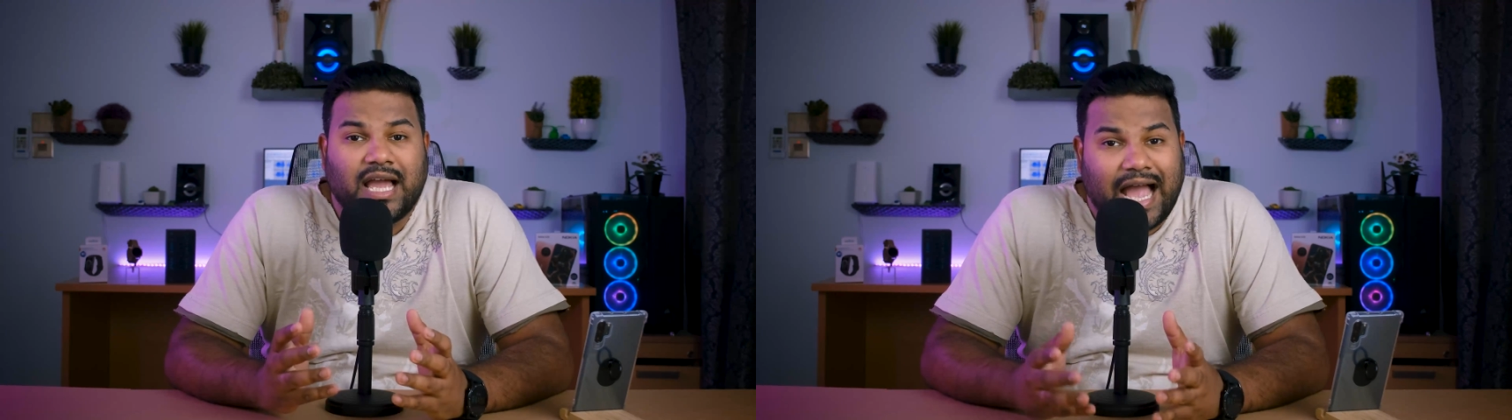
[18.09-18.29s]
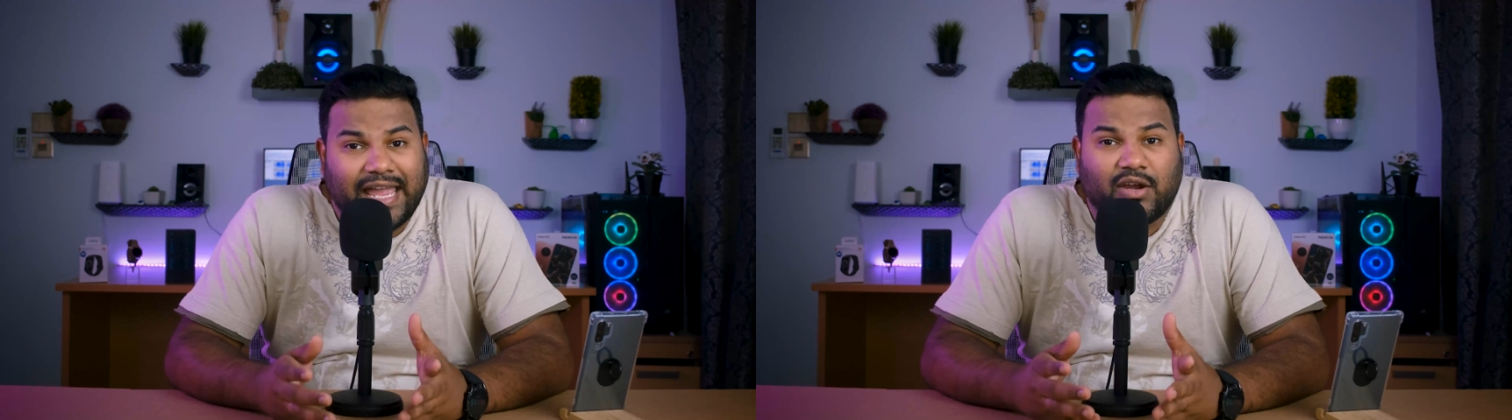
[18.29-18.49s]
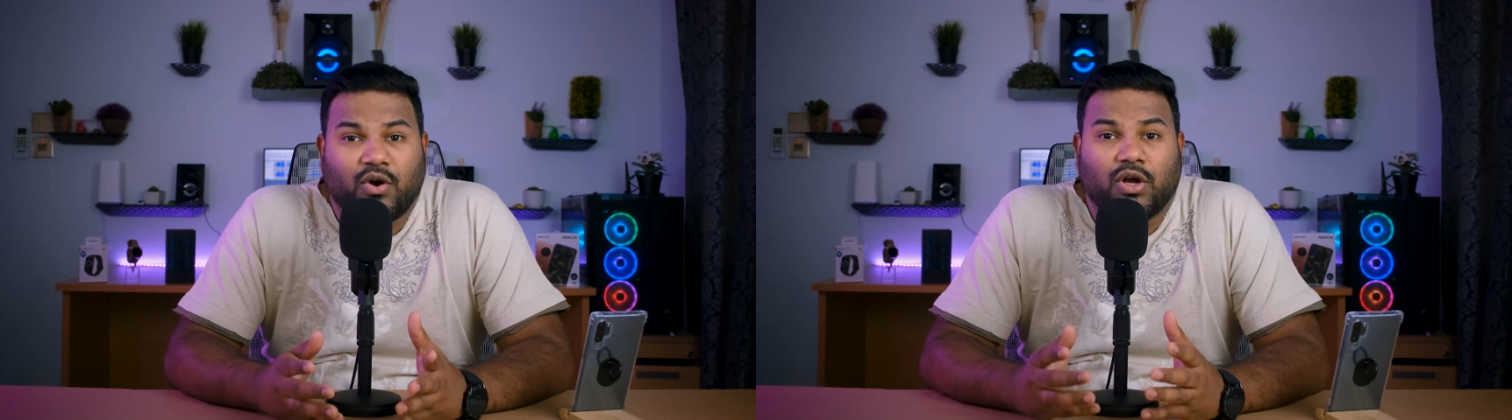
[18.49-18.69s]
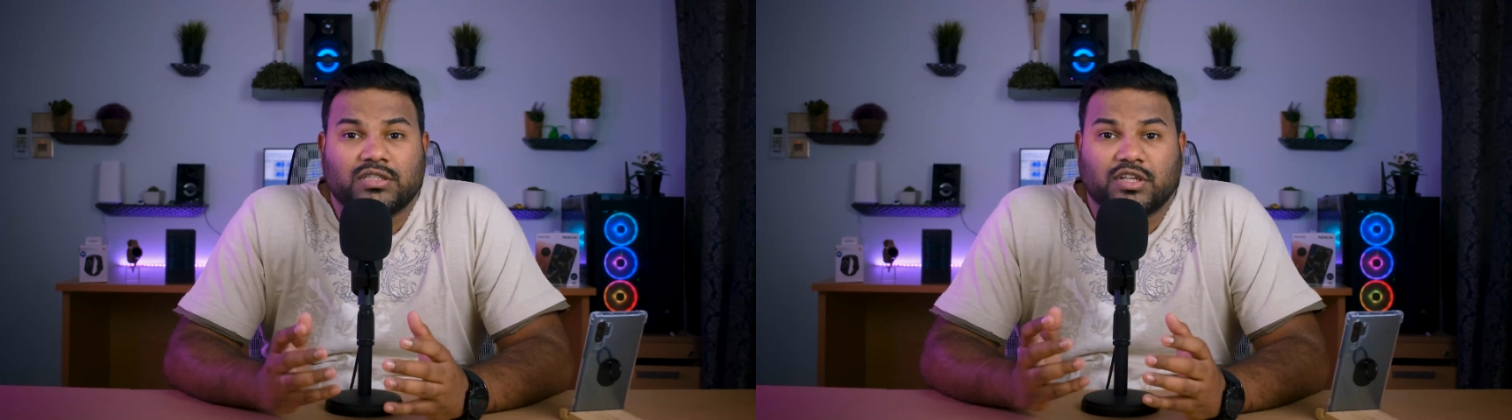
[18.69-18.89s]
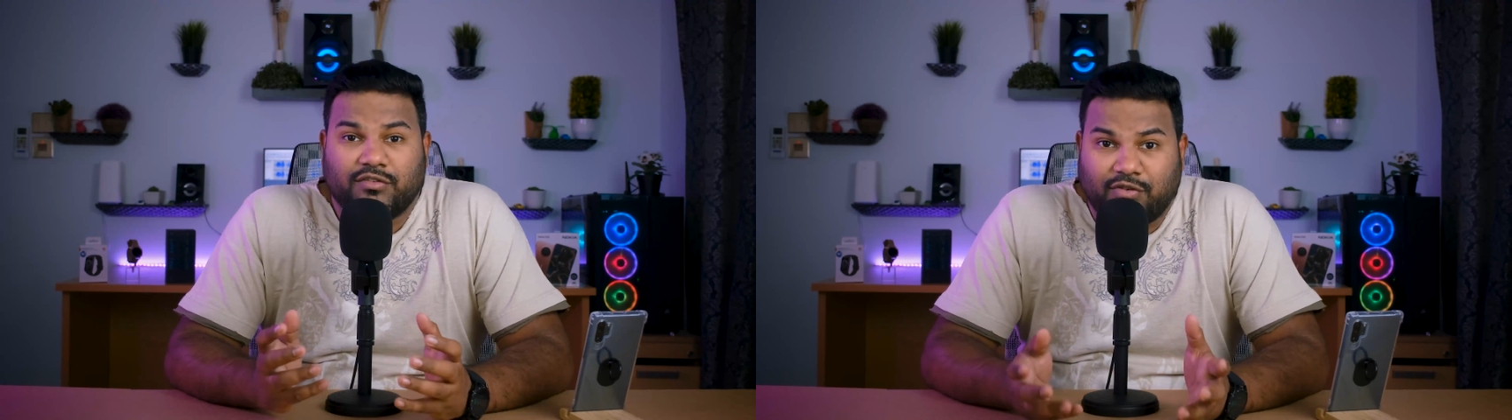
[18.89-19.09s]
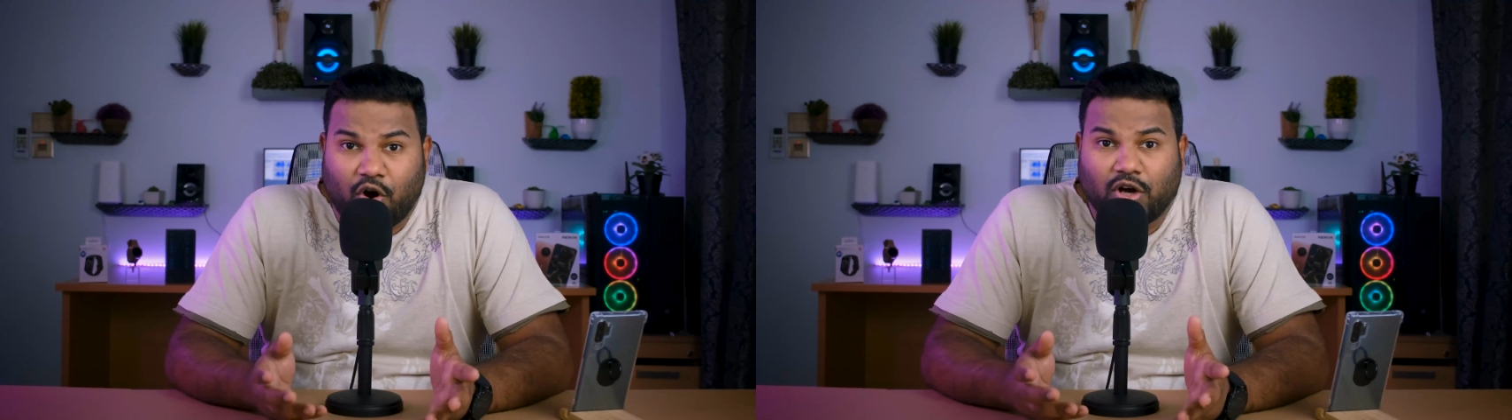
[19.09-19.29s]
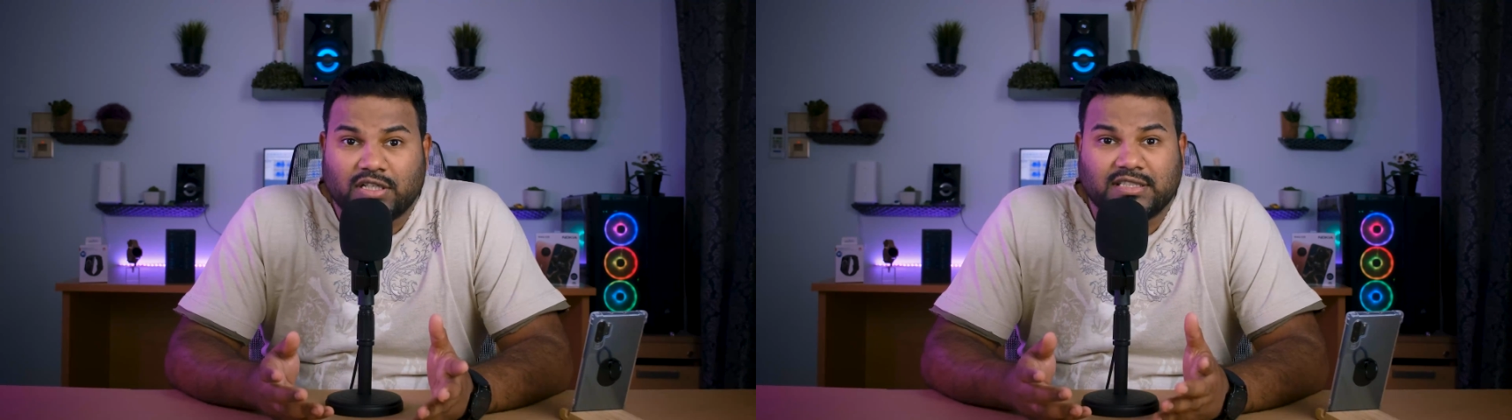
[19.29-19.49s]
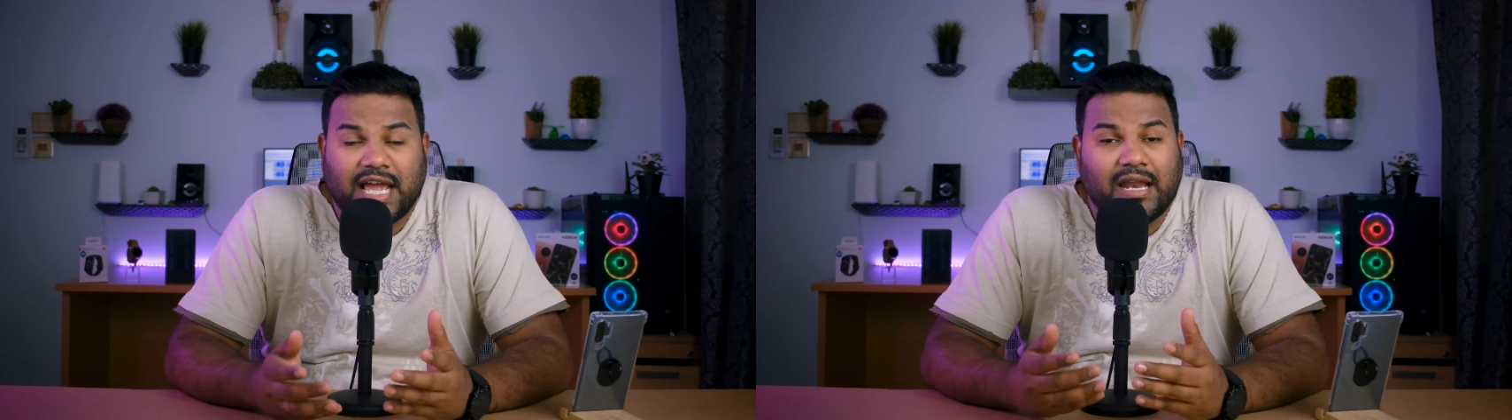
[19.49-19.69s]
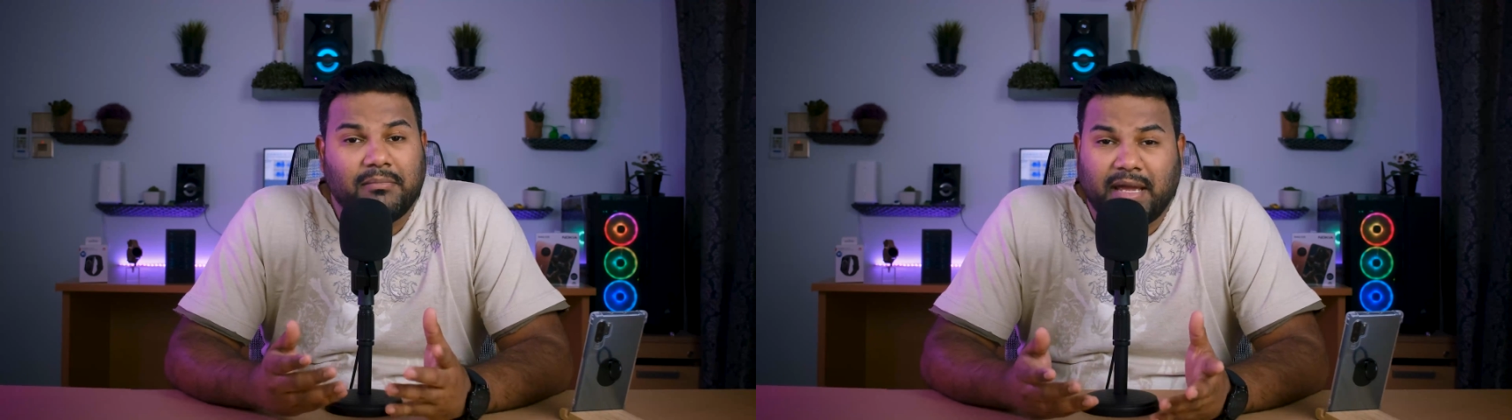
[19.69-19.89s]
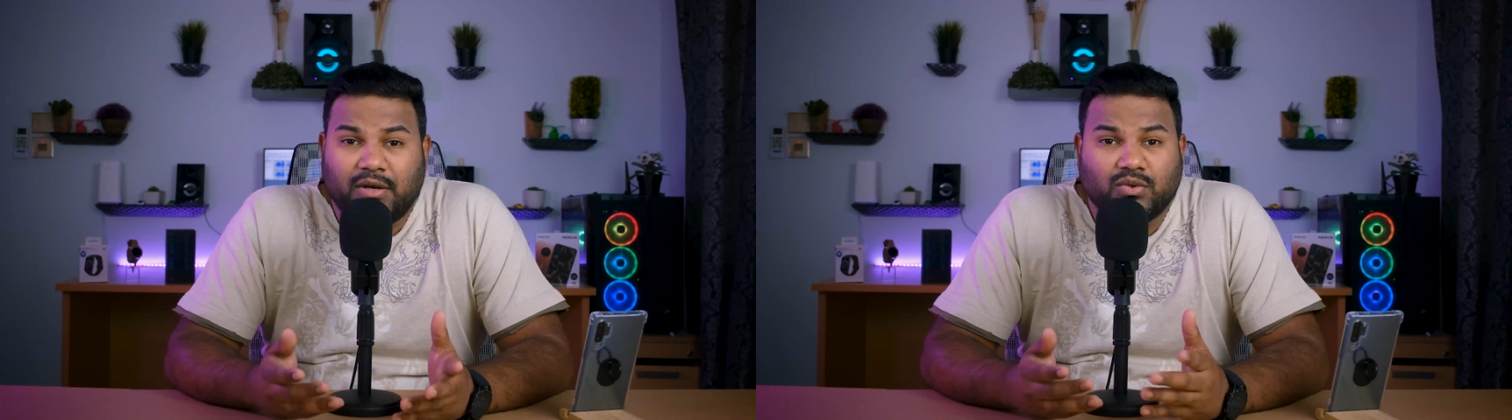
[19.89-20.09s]
icons, fonts,
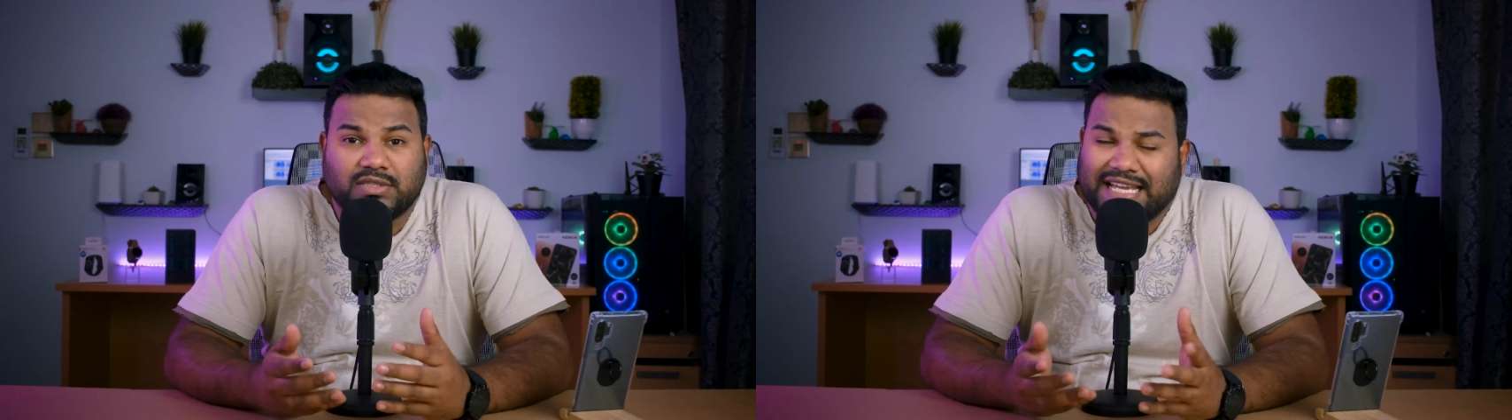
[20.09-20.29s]
and menus,